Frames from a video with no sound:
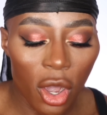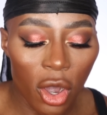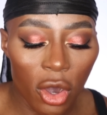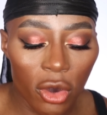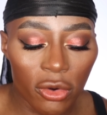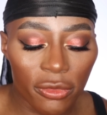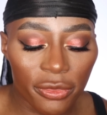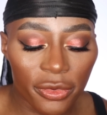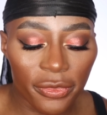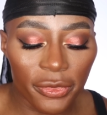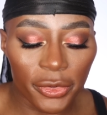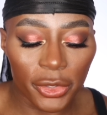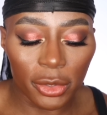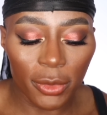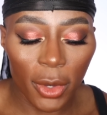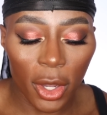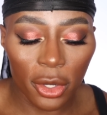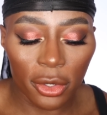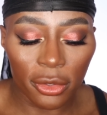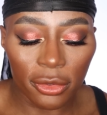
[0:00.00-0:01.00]
over for you
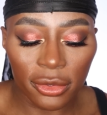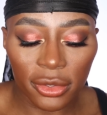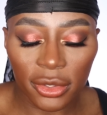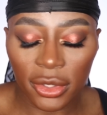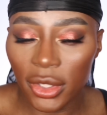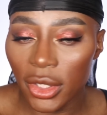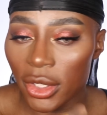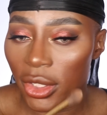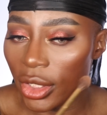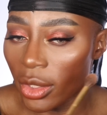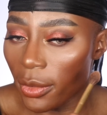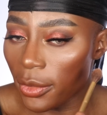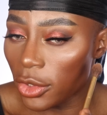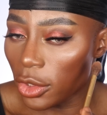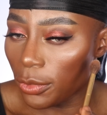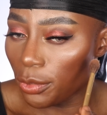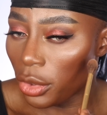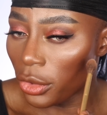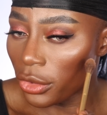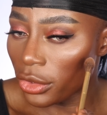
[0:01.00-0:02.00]
hoes. Let me
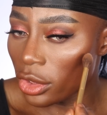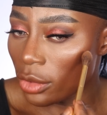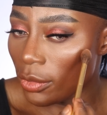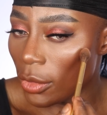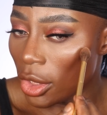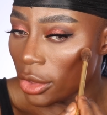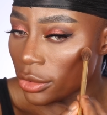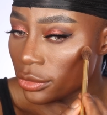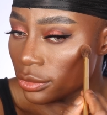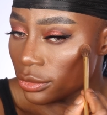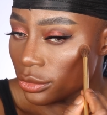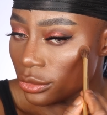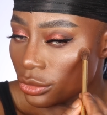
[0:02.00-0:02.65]
just put some on.